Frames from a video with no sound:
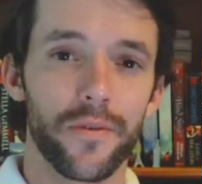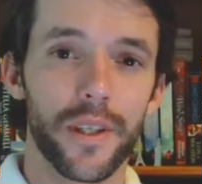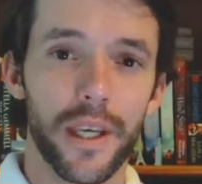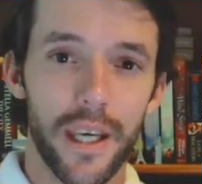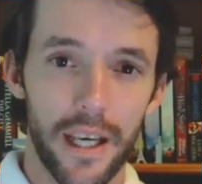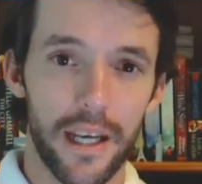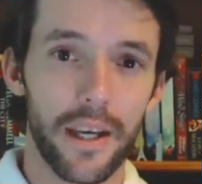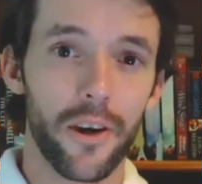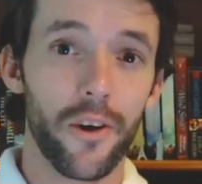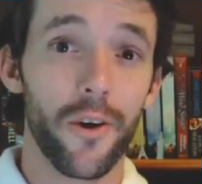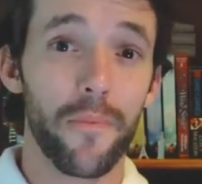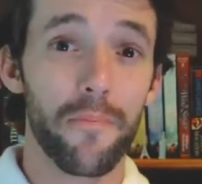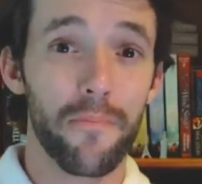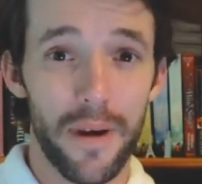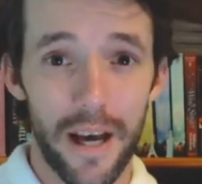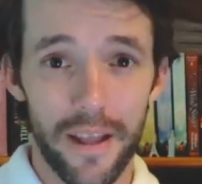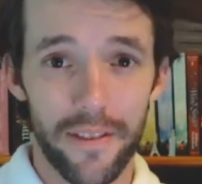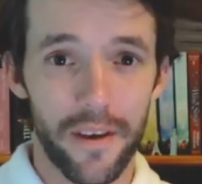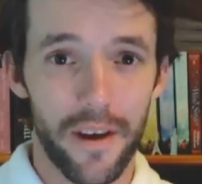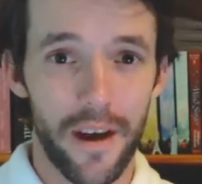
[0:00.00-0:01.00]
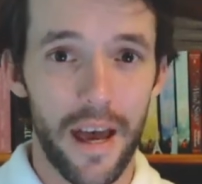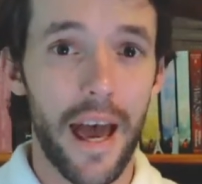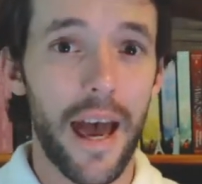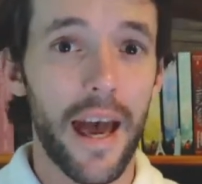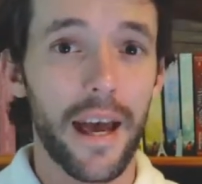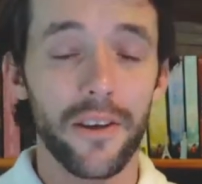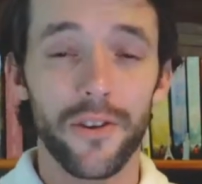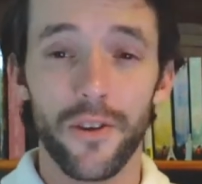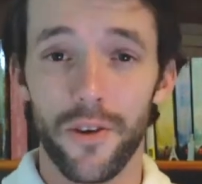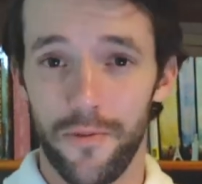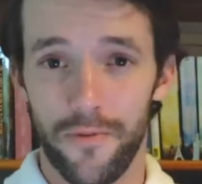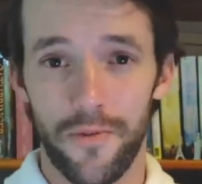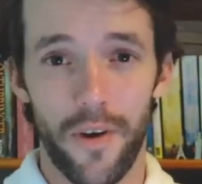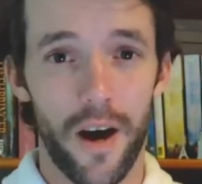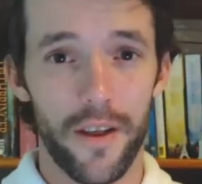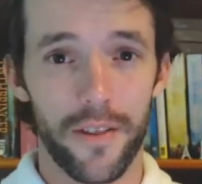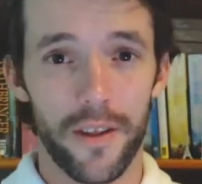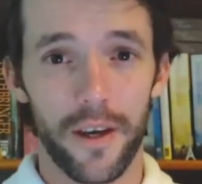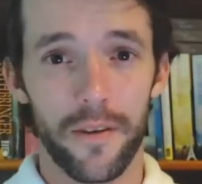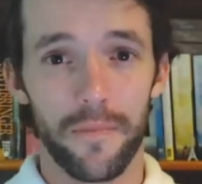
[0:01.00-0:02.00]
killing her mother and her
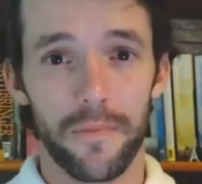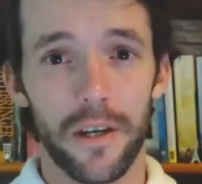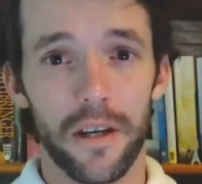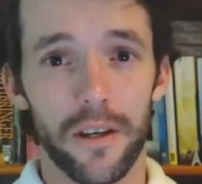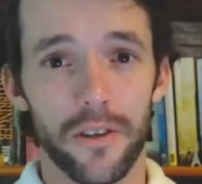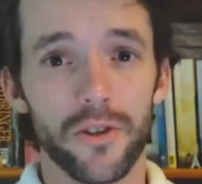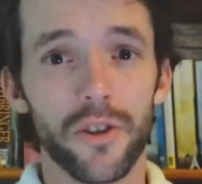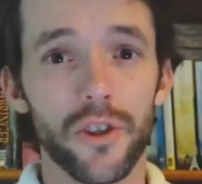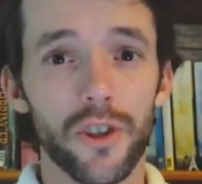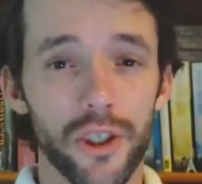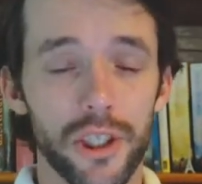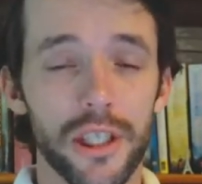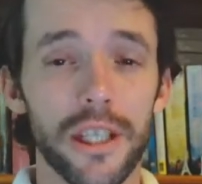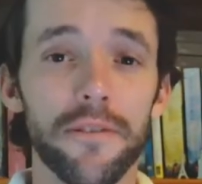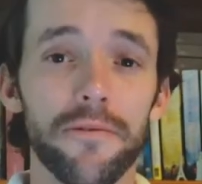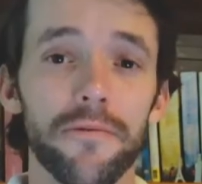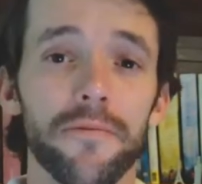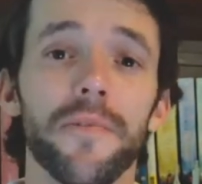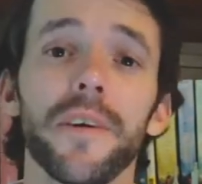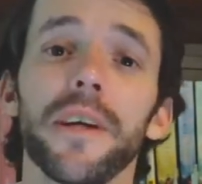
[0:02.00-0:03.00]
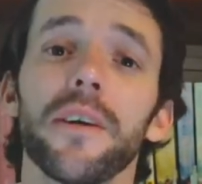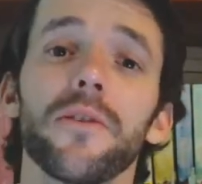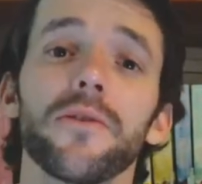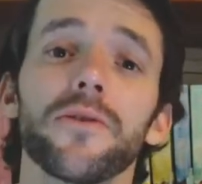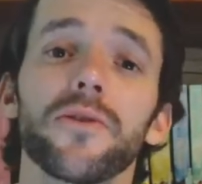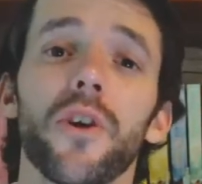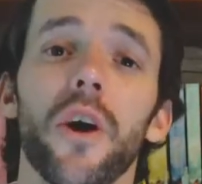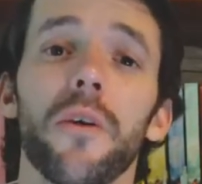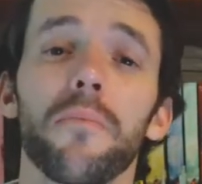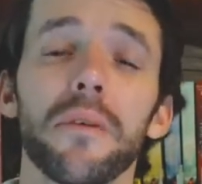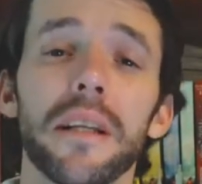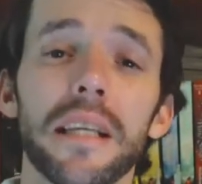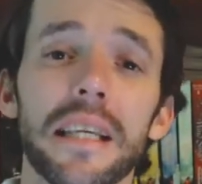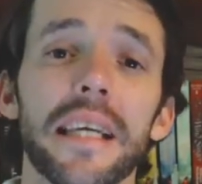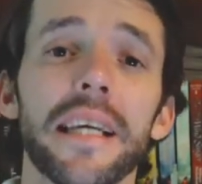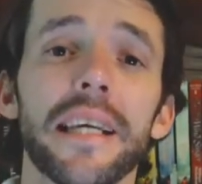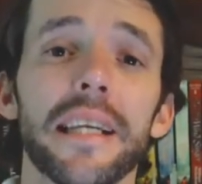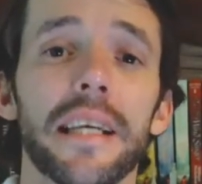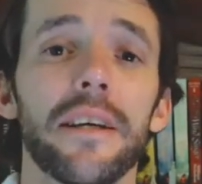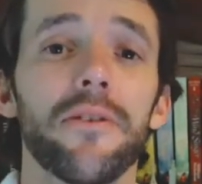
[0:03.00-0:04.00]
father. So she feels
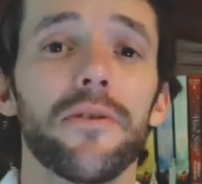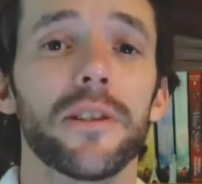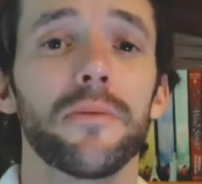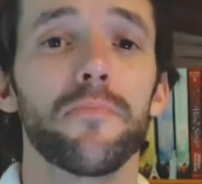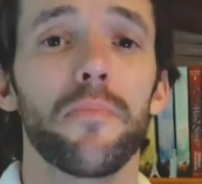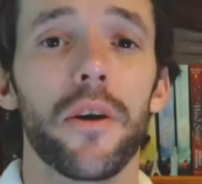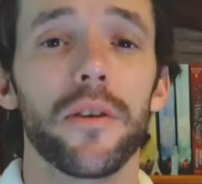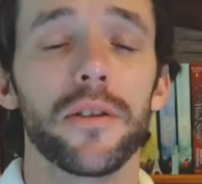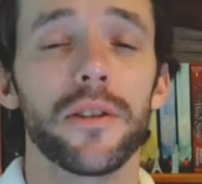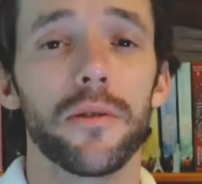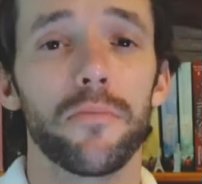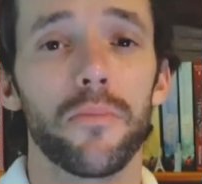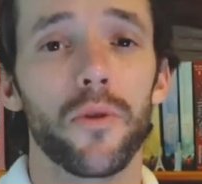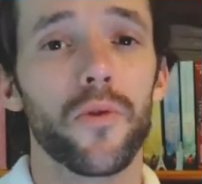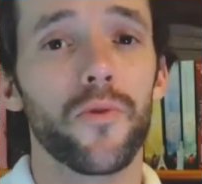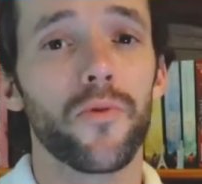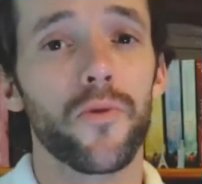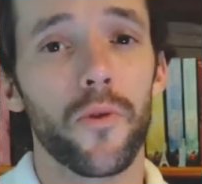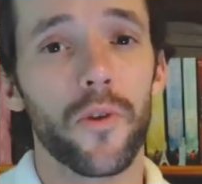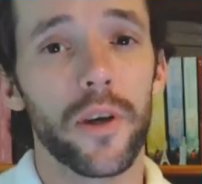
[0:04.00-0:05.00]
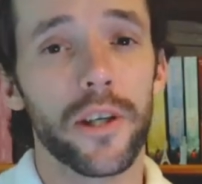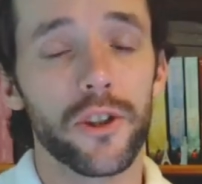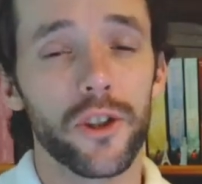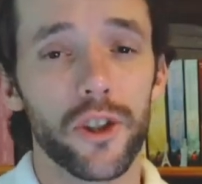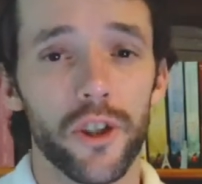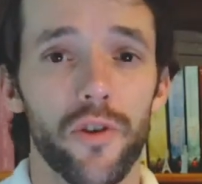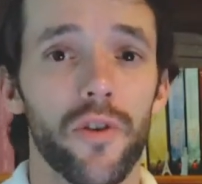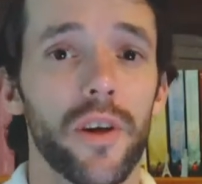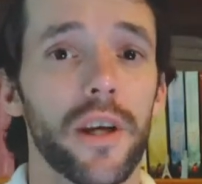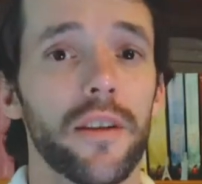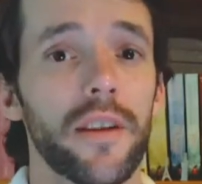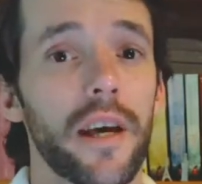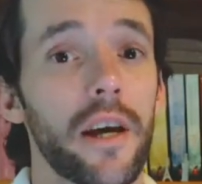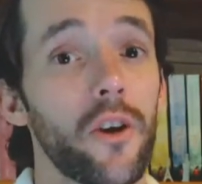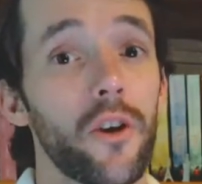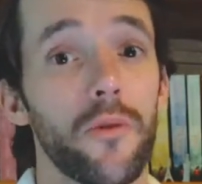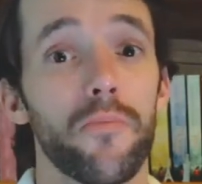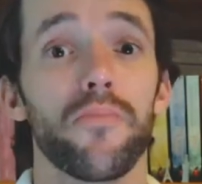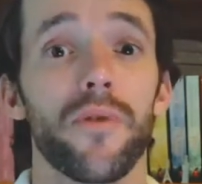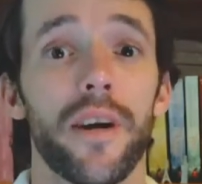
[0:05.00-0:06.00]
completely responsible for ensuring
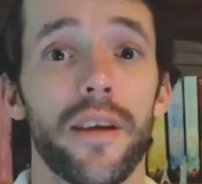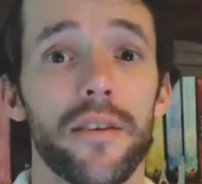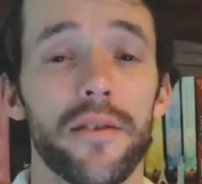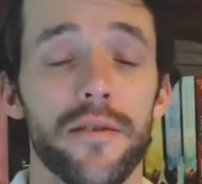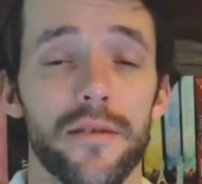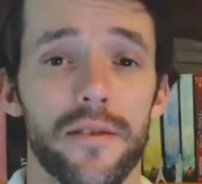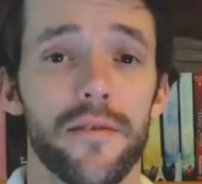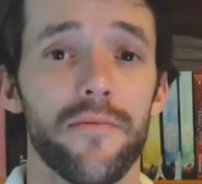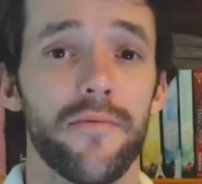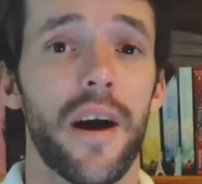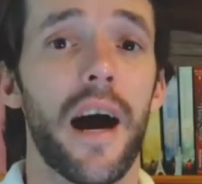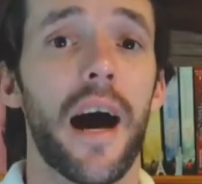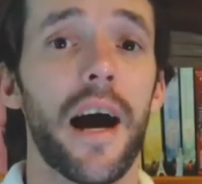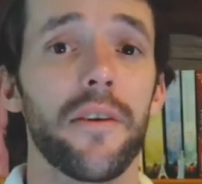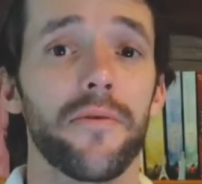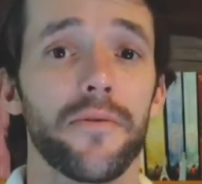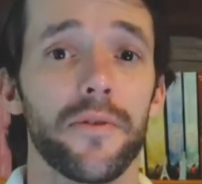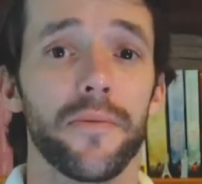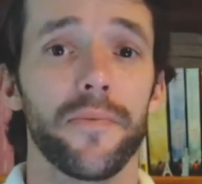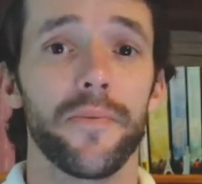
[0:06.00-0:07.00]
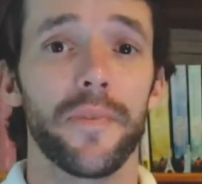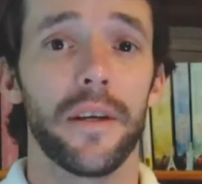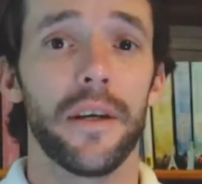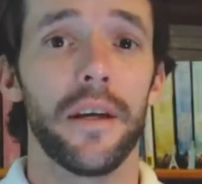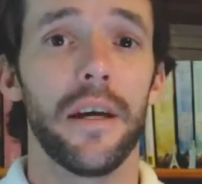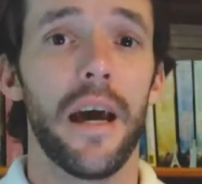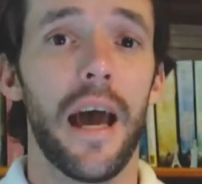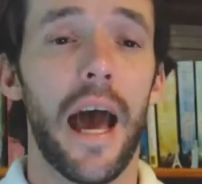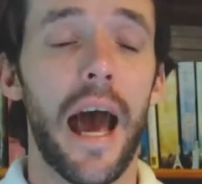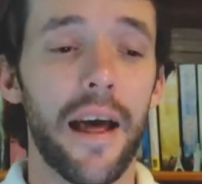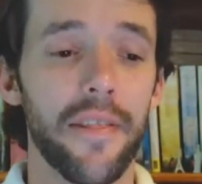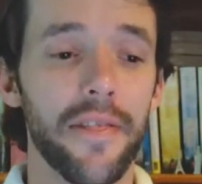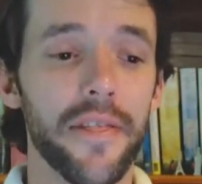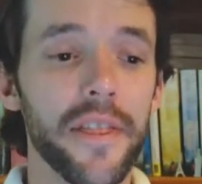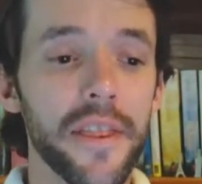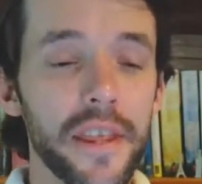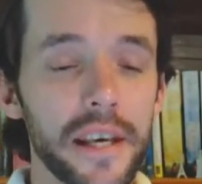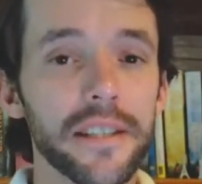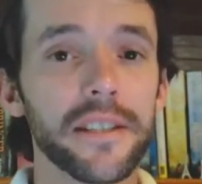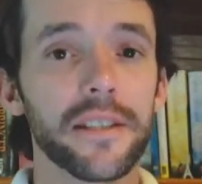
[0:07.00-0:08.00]
that her brothers survive.
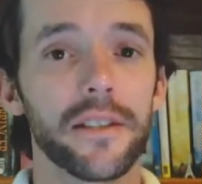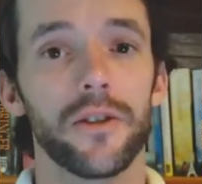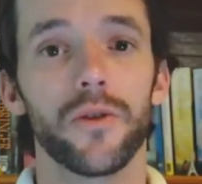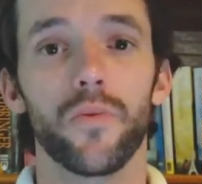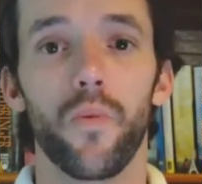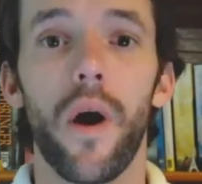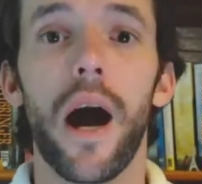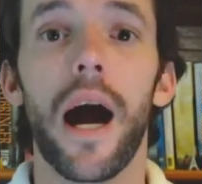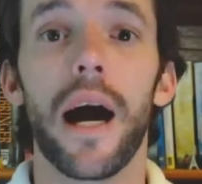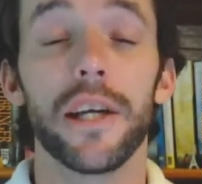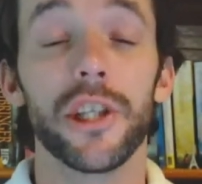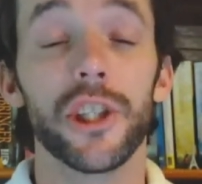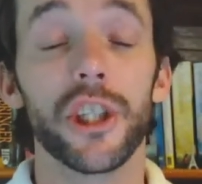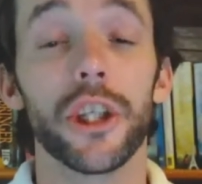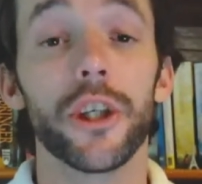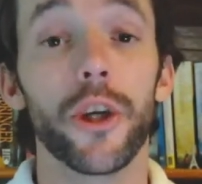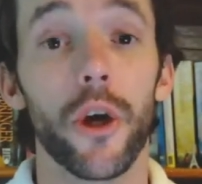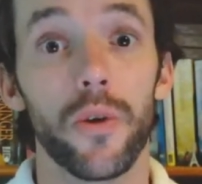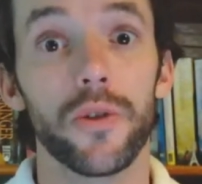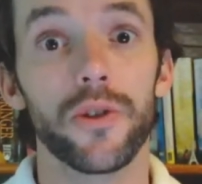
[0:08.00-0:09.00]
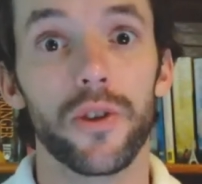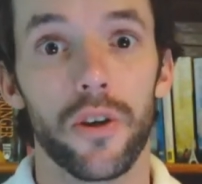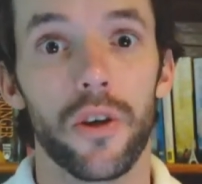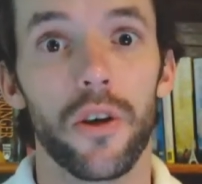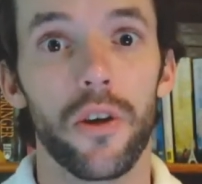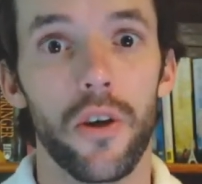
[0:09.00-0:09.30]
And this is why she goes on